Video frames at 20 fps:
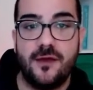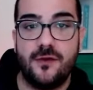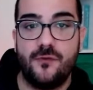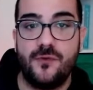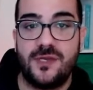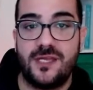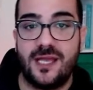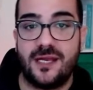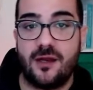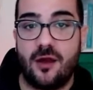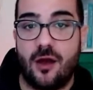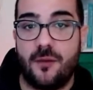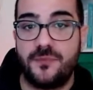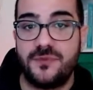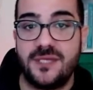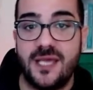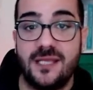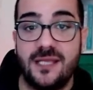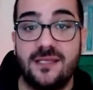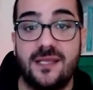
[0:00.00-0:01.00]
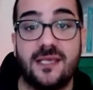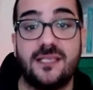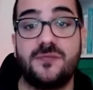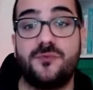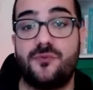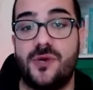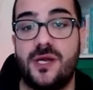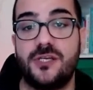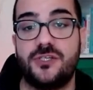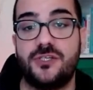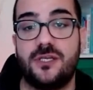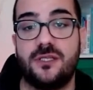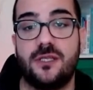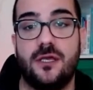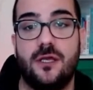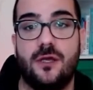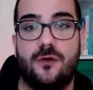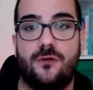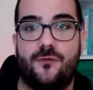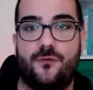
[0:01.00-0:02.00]
we can obtain the
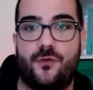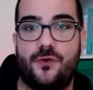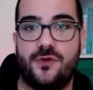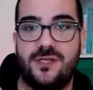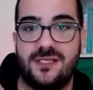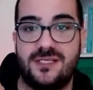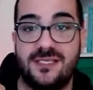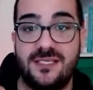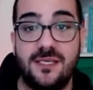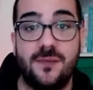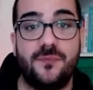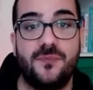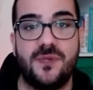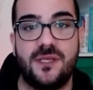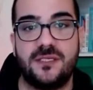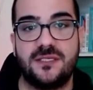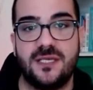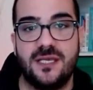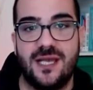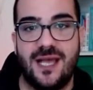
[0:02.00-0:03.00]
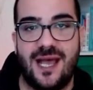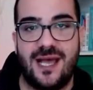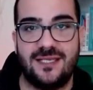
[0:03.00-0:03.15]
expression for the steepness